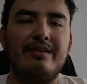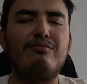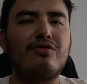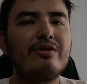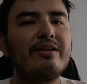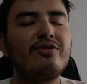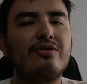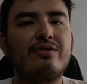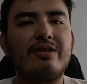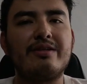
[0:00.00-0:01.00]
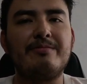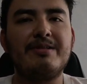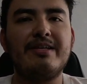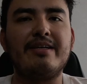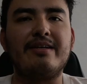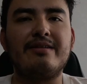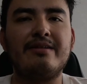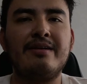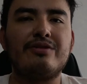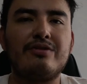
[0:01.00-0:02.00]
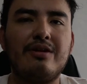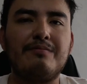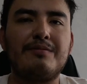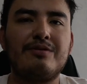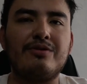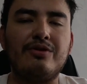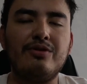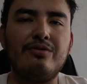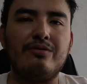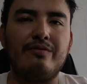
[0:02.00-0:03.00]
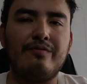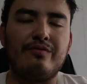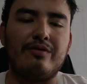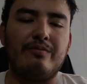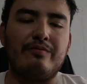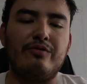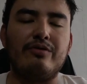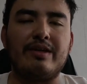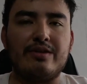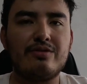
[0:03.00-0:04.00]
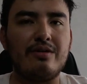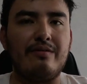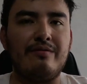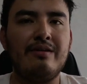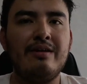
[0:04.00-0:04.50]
More than your creativity, it stops you from doing stuff.